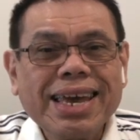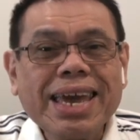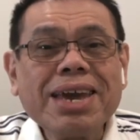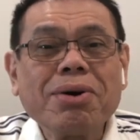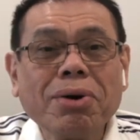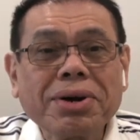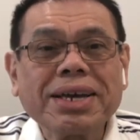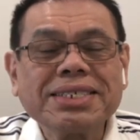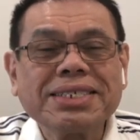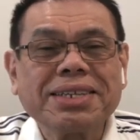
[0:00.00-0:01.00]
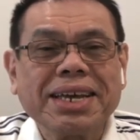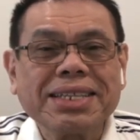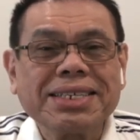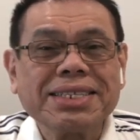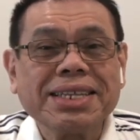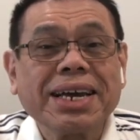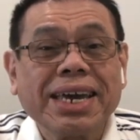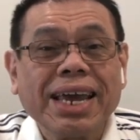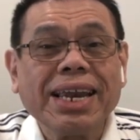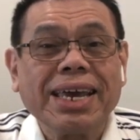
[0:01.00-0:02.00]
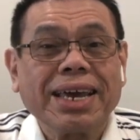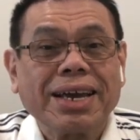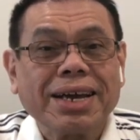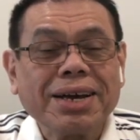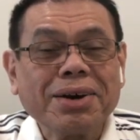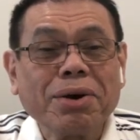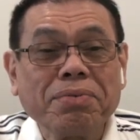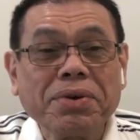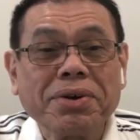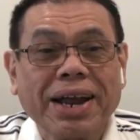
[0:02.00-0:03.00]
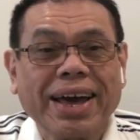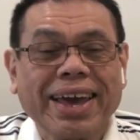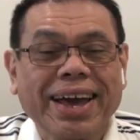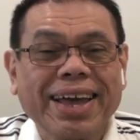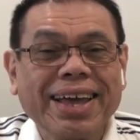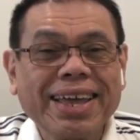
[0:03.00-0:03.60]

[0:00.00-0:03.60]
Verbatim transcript: he orchestrates the killing of Uriah.